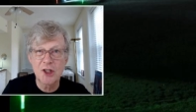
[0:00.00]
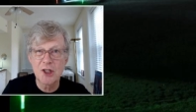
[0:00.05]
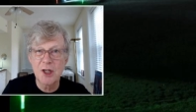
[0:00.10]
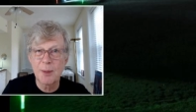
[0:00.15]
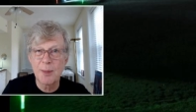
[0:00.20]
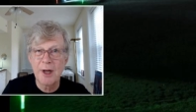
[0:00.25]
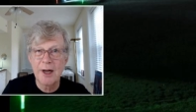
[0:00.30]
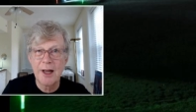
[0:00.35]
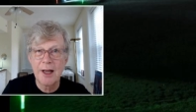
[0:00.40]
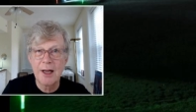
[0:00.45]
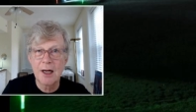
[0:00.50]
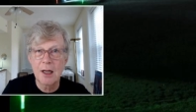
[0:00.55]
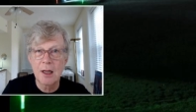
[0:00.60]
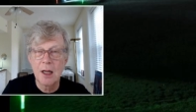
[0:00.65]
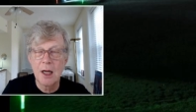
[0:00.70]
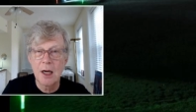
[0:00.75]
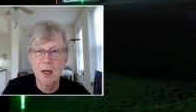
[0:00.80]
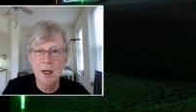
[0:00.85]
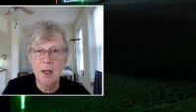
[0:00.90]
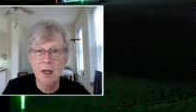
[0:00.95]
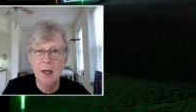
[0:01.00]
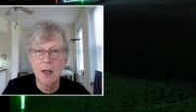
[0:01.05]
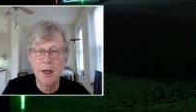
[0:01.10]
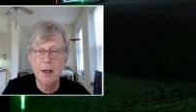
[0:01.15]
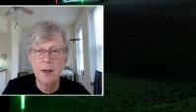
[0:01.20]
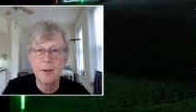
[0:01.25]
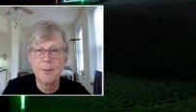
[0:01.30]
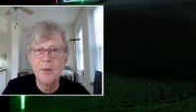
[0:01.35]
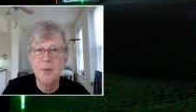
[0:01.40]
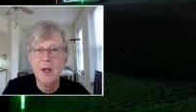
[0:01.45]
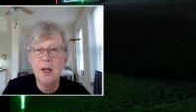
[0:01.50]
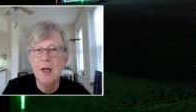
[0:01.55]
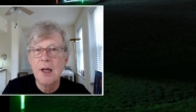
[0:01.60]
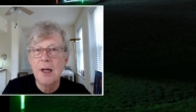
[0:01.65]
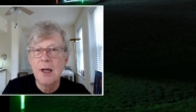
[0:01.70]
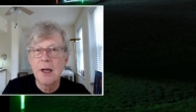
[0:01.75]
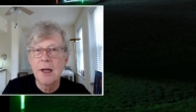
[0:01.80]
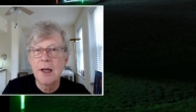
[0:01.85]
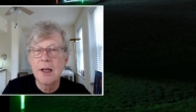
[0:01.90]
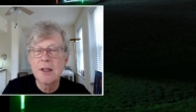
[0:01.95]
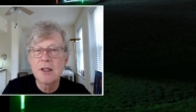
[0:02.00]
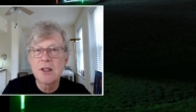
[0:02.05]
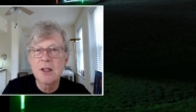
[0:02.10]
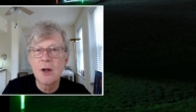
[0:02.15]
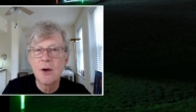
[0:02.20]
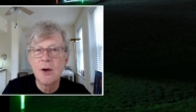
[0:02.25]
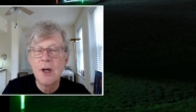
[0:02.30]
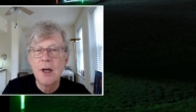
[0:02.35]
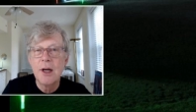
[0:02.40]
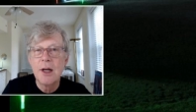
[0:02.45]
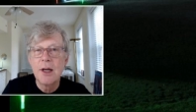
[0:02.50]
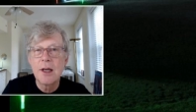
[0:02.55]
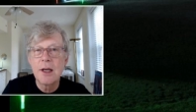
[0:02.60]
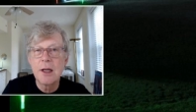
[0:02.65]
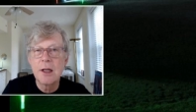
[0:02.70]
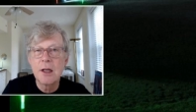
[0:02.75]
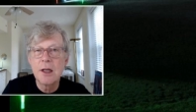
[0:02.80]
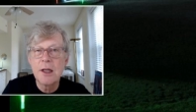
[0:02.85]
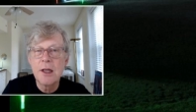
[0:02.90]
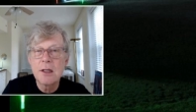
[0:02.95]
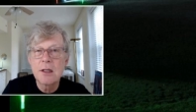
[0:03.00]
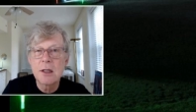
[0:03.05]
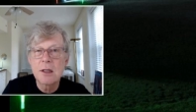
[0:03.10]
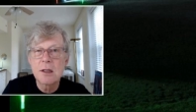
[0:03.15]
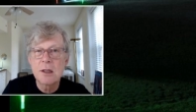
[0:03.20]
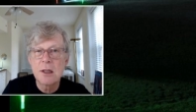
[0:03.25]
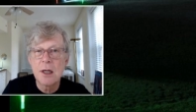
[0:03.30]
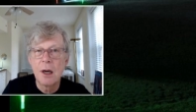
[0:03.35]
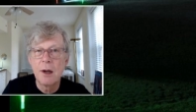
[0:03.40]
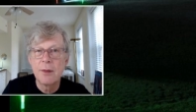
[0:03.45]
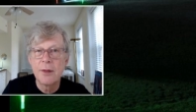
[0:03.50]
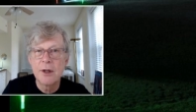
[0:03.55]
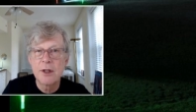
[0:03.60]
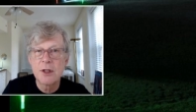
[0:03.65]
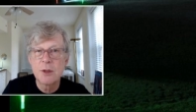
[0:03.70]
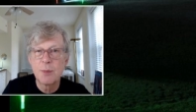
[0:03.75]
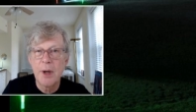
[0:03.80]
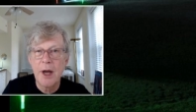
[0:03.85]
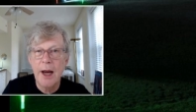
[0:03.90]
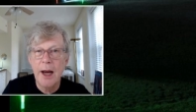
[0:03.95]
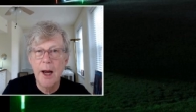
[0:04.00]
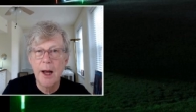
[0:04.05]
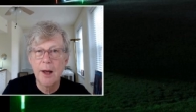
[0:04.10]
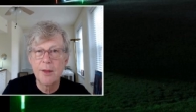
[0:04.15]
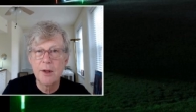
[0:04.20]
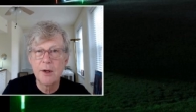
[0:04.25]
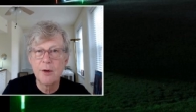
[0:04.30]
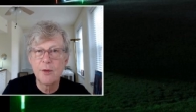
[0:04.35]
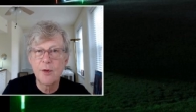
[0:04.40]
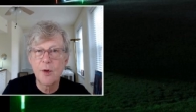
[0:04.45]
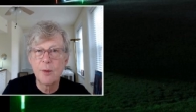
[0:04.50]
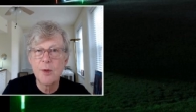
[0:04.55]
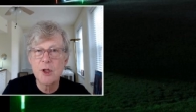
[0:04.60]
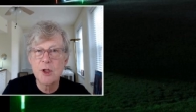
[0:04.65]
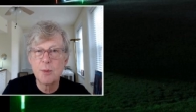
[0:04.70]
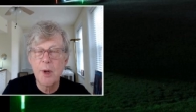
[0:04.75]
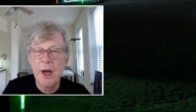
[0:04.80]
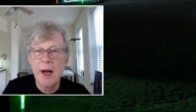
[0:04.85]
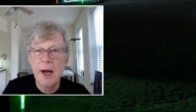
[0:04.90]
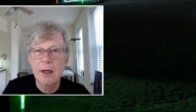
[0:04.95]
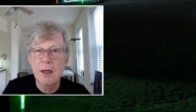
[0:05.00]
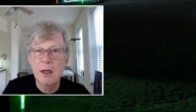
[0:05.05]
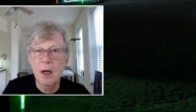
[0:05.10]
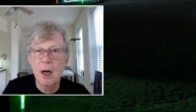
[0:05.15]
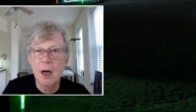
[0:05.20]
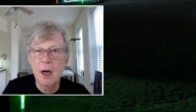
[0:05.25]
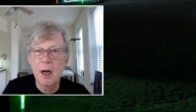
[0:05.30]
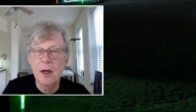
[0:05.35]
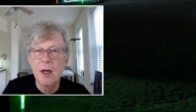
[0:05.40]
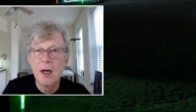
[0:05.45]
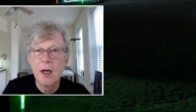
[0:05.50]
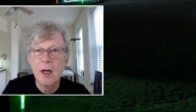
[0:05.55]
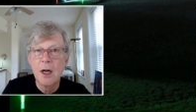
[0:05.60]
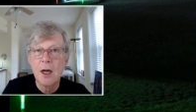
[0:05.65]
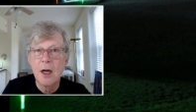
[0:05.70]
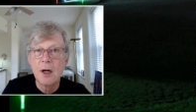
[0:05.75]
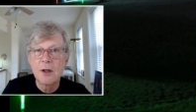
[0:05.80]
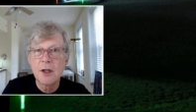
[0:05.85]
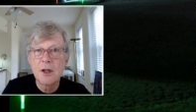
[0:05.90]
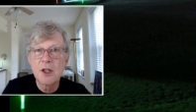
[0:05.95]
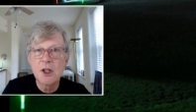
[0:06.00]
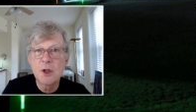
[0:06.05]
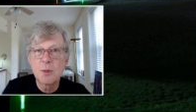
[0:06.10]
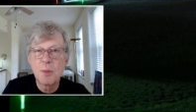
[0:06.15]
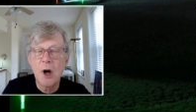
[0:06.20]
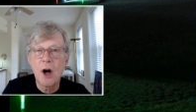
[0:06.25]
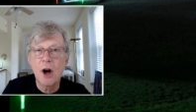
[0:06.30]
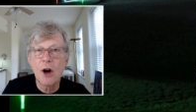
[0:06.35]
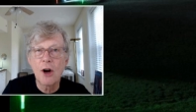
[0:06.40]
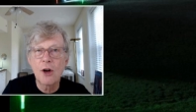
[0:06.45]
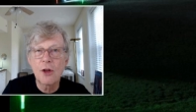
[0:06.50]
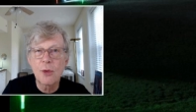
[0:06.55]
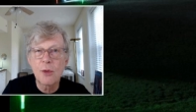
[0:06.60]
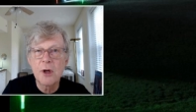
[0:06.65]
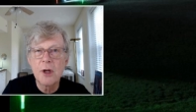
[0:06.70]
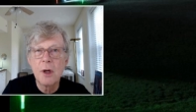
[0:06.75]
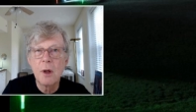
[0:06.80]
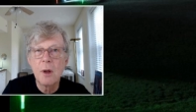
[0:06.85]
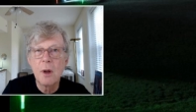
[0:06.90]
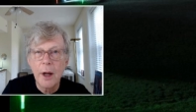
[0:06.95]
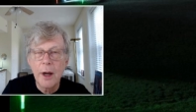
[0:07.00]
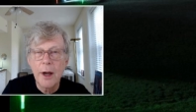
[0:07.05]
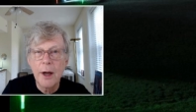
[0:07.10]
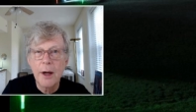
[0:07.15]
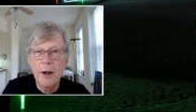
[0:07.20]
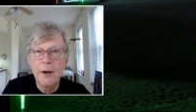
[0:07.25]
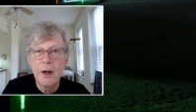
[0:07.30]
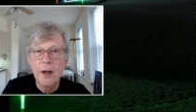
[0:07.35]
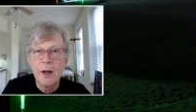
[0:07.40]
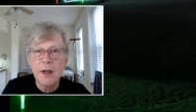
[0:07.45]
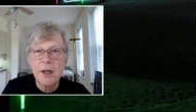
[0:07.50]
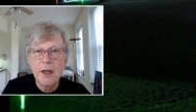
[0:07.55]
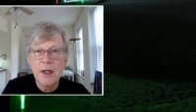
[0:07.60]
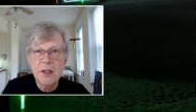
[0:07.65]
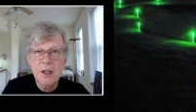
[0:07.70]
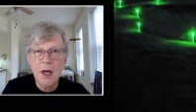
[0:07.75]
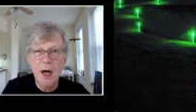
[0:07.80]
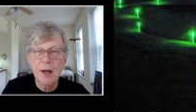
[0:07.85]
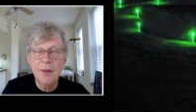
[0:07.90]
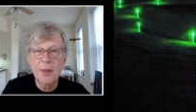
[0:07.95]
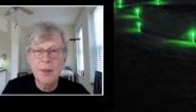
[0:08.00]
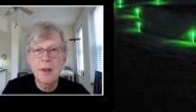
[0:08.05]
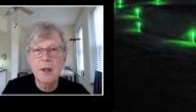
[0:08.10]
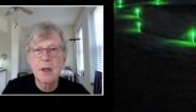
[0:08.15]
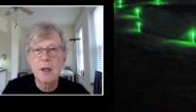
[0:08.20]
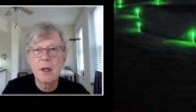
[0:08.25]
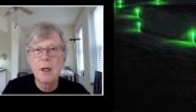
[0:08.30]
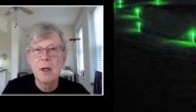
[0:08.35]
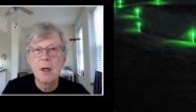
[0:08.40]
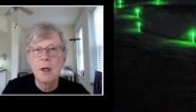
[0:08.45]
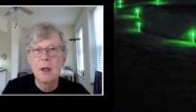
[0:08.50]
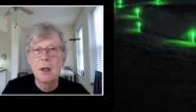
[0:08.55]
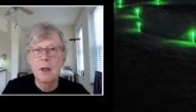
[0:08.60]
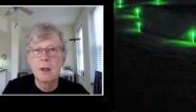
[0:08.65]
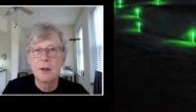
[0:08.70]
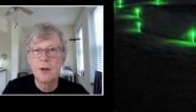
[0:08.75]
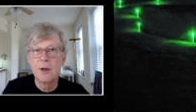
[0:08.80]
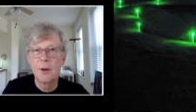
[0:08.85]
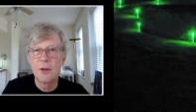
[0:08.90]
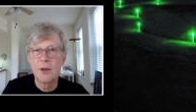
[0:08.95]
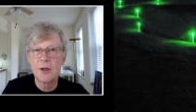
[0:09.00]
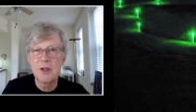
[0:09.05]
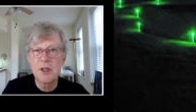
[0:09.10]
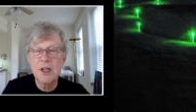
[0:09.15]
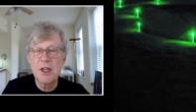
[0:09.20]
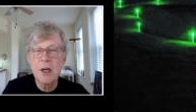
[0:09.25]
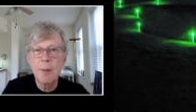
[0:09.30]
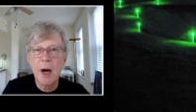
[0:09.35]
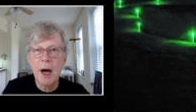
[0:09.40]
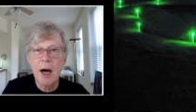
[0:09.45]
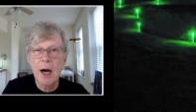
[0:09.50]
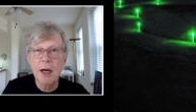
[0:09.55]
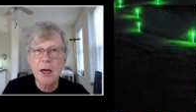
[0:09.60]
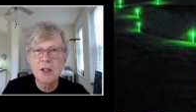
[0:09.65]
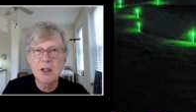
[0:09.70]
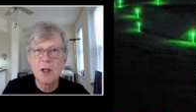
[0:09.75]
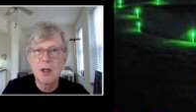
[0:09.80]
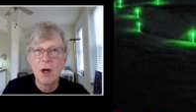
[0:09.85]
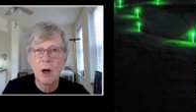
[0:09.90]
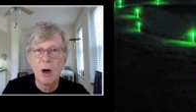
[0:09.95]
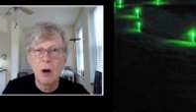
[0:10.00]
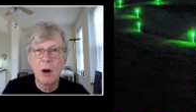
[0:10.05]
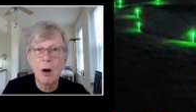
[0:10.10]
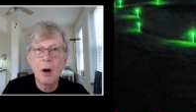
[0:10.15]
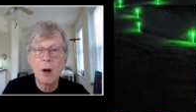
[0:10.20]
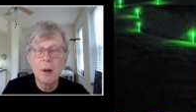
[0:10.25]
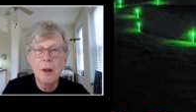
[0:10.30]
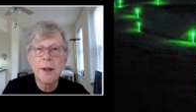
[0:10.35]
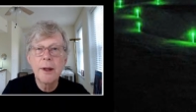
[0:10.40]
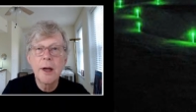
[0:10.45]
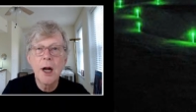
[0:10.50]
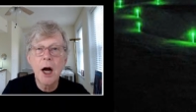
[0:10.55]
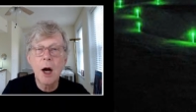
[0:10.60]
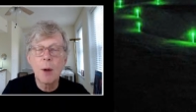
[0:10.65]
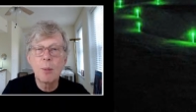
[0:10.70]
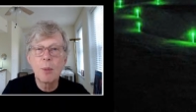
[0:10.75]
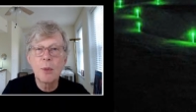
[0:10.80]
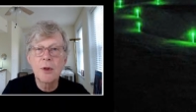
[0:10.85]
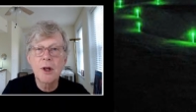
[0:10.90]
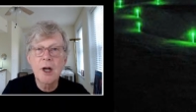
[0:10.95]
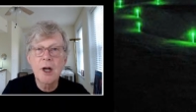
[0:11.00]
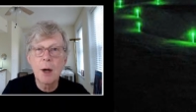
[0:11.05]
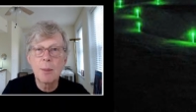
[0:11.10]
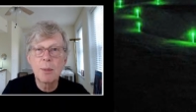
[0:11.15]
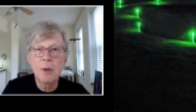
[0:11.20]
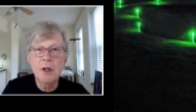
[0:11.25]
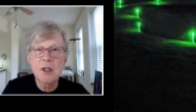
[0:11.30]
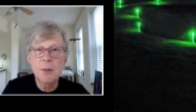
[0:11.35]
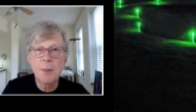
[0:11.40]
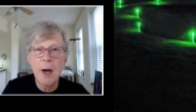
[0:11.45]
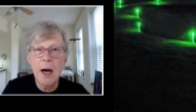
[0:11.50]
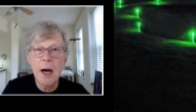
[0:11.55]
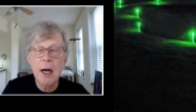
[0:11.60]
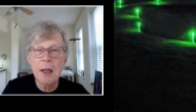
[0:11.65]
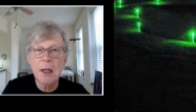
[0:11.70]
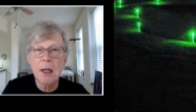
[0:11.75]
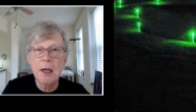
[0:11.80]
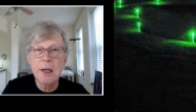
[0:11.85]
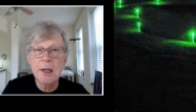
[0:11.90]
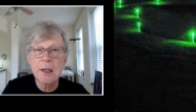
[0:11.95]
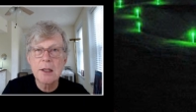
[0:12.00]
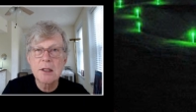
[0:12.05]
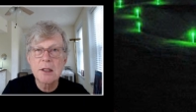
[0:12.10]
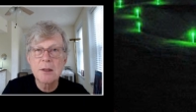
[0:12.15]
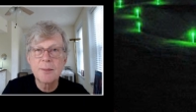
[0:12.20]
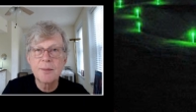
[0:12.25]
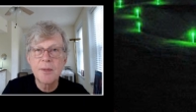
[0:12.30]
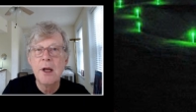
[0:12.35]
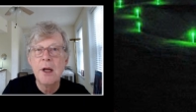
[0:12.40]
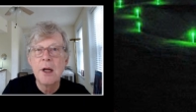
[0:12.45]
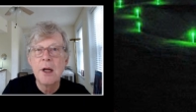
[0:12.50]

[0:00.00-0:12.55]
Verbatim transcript: It's like about eight o'clock at night. And so he leads us down this path from his backyard to this par three. And he's got the, the, the tee box all lit up with a couple of spotlights.